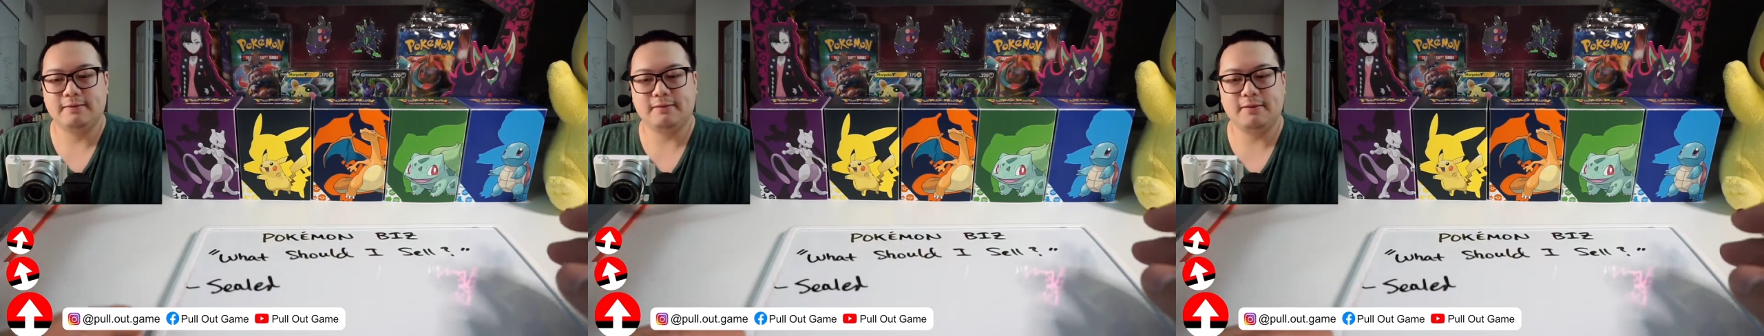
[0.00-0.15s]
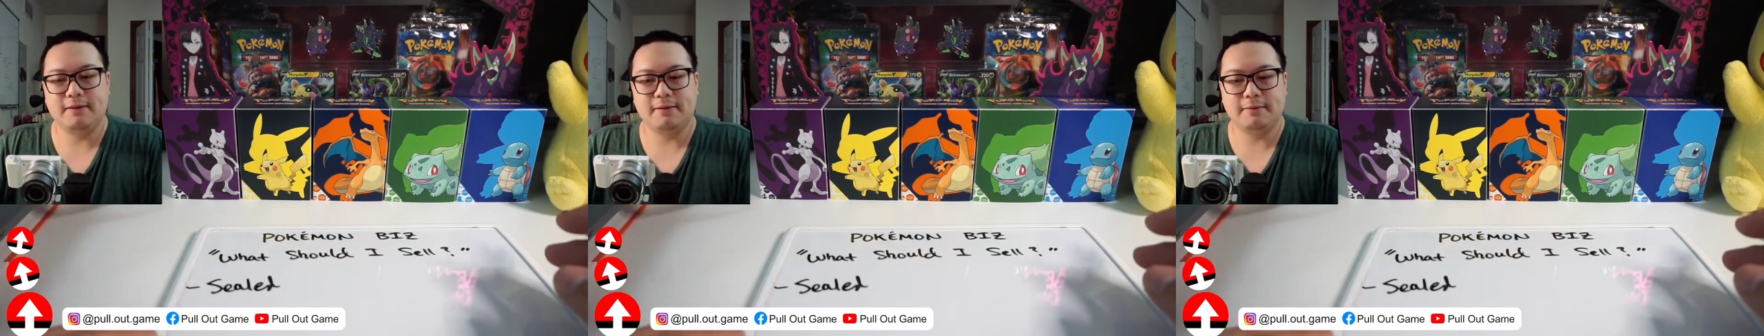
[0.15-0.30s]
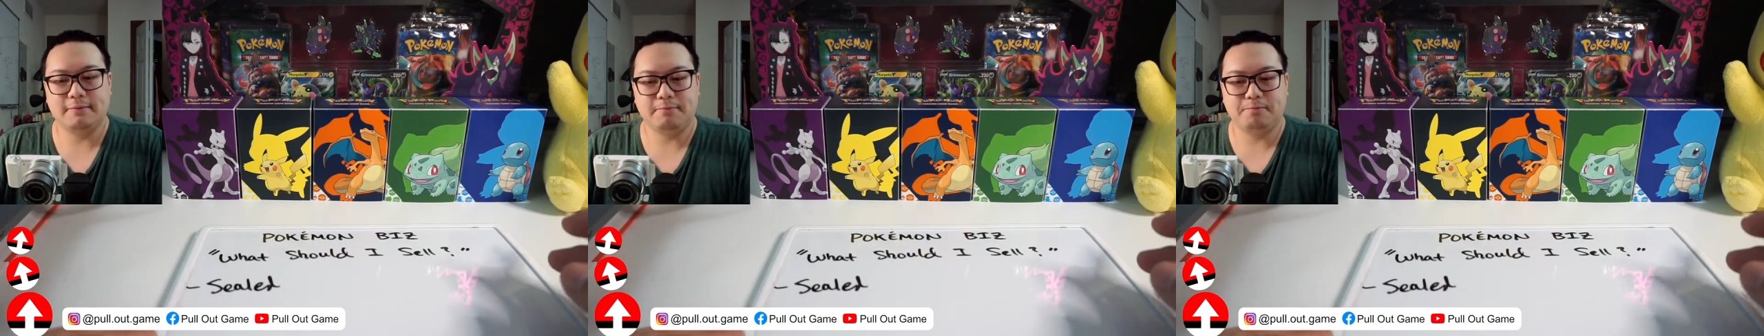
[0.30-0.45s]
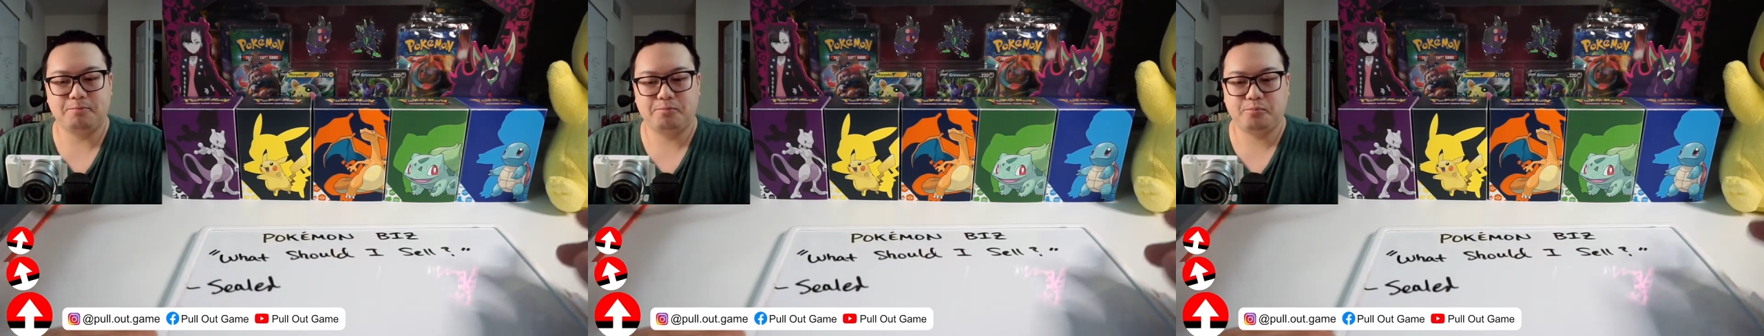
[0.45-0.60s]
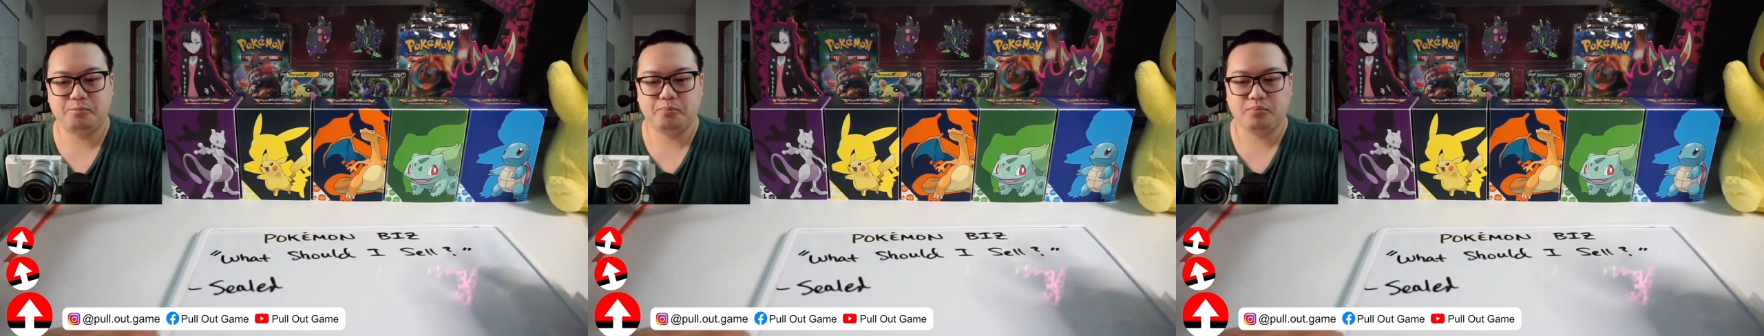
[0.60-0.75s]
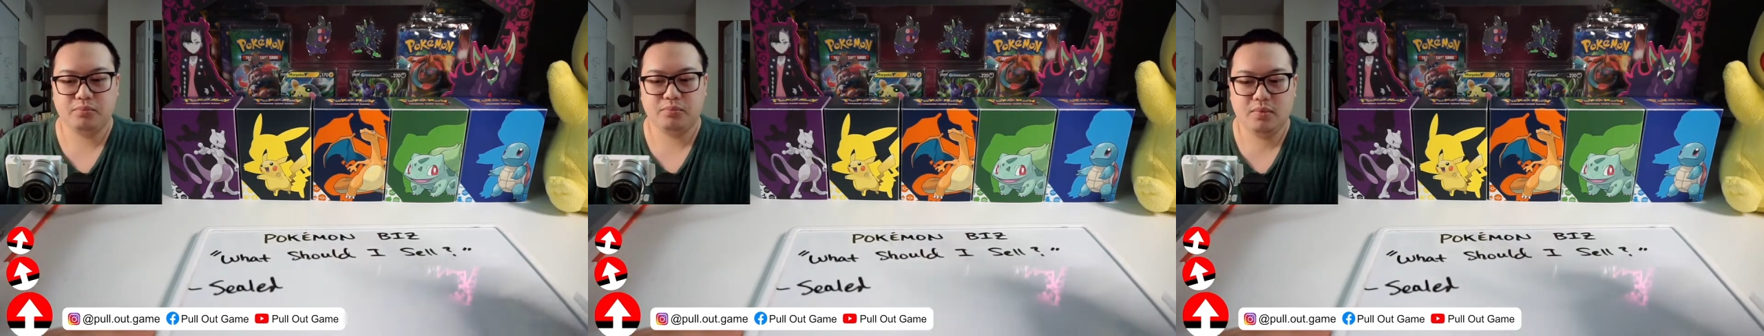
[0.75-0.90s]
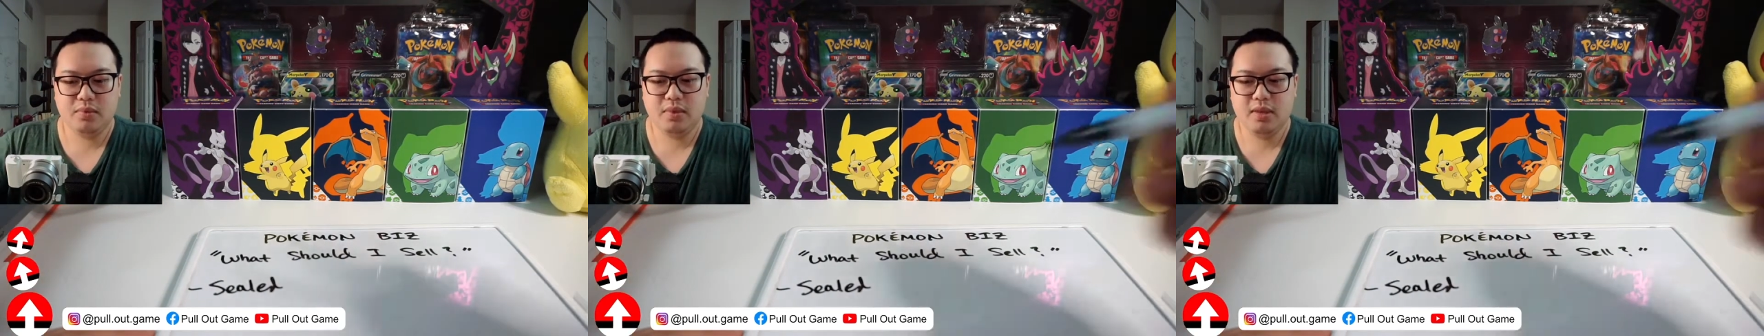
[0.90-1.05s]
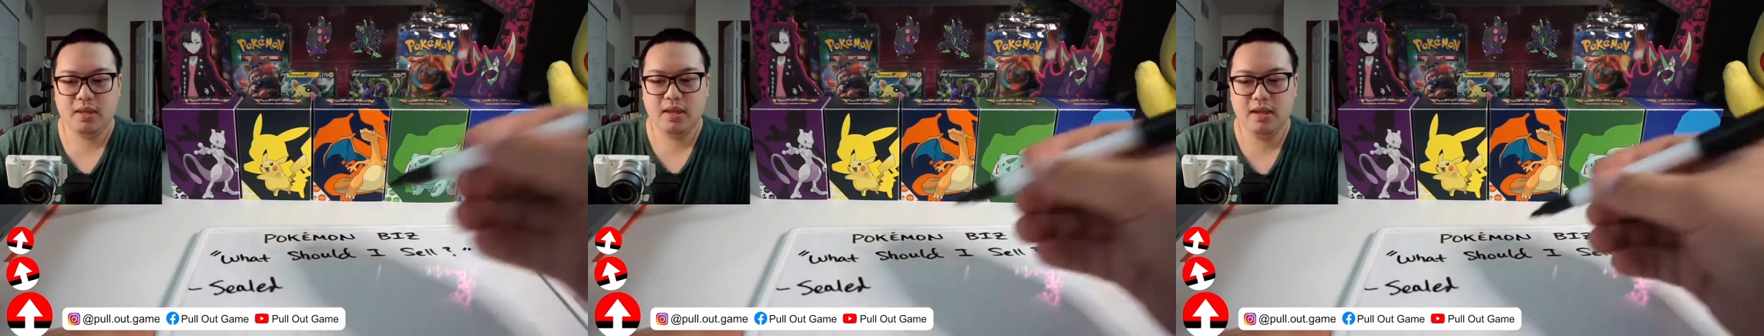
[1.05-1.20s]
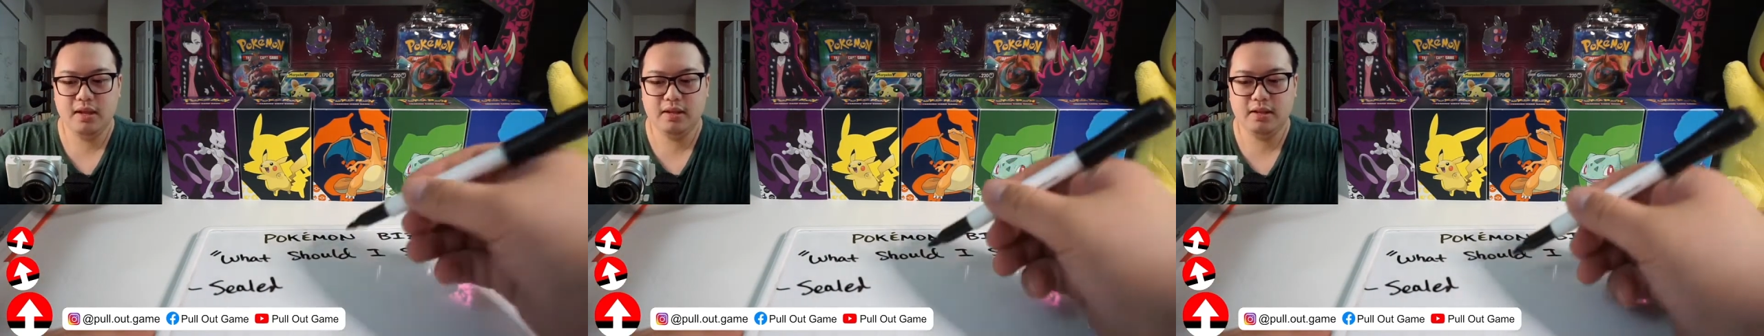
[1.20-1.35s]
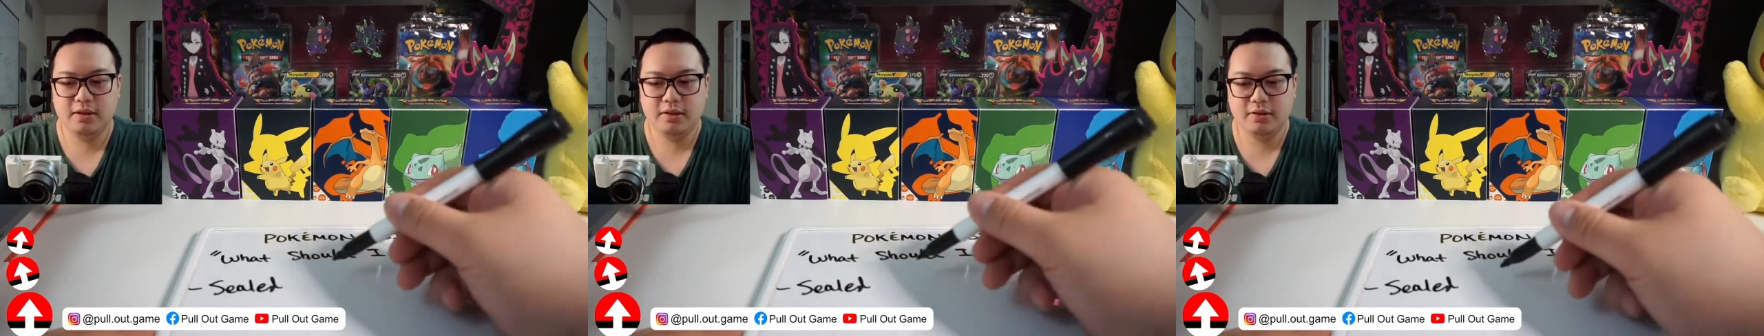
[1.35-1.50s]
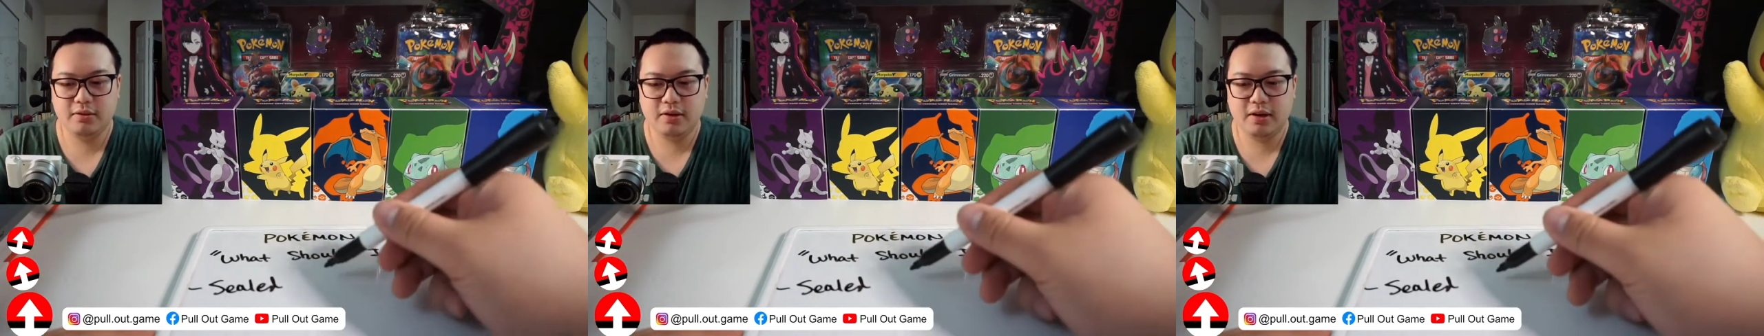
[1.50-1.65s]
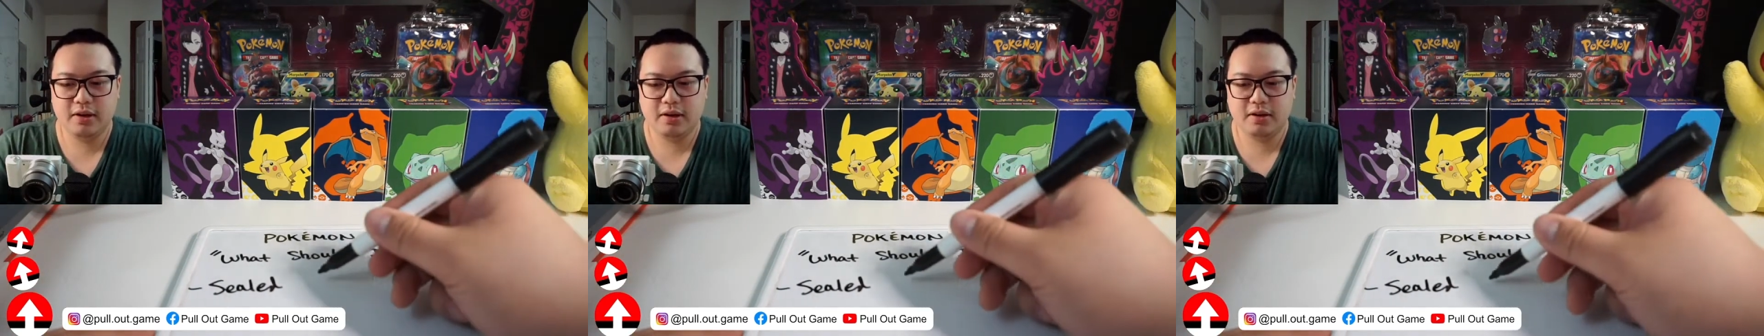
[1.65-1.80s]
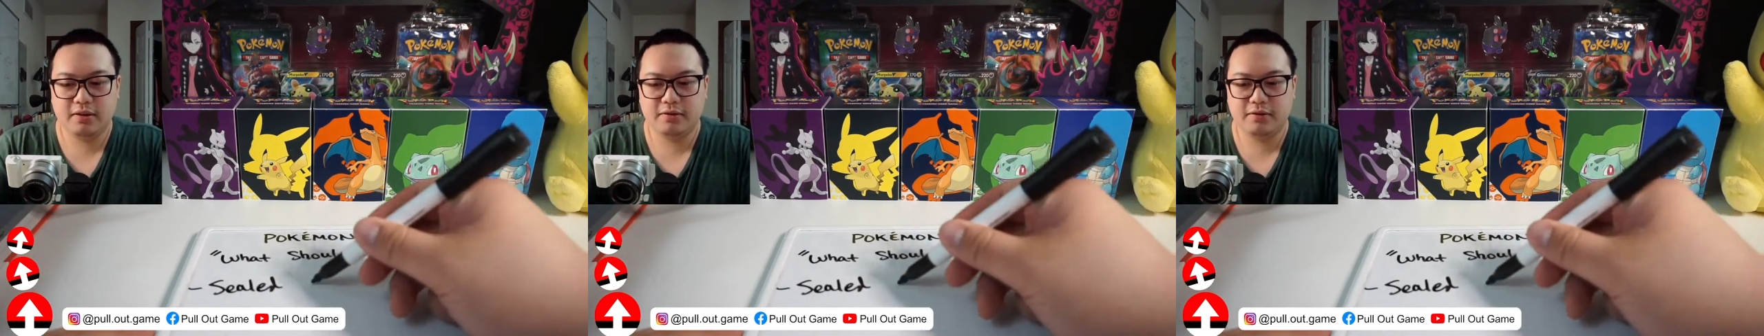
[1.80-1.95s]
right? And then you
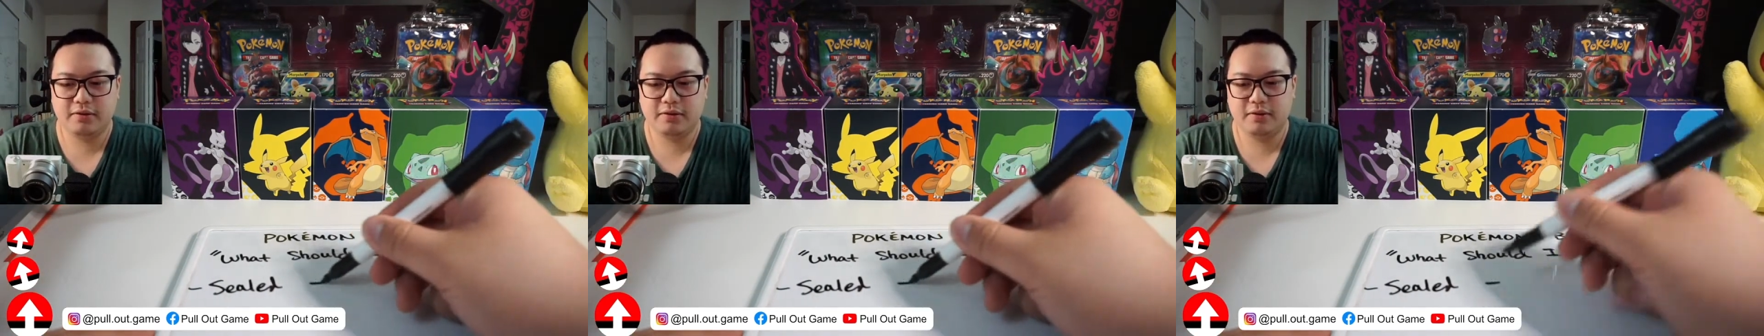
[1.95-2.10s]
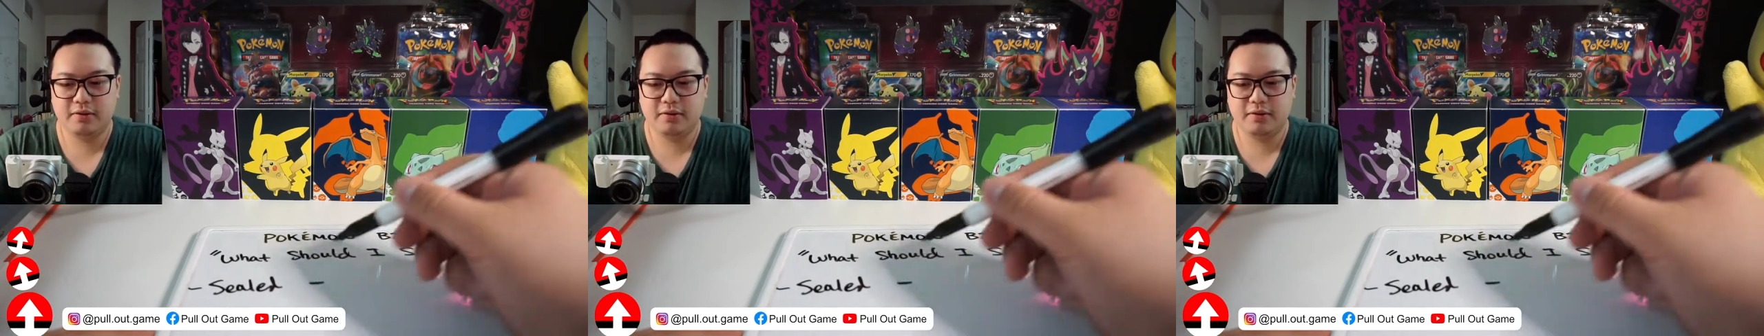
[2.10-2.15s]
have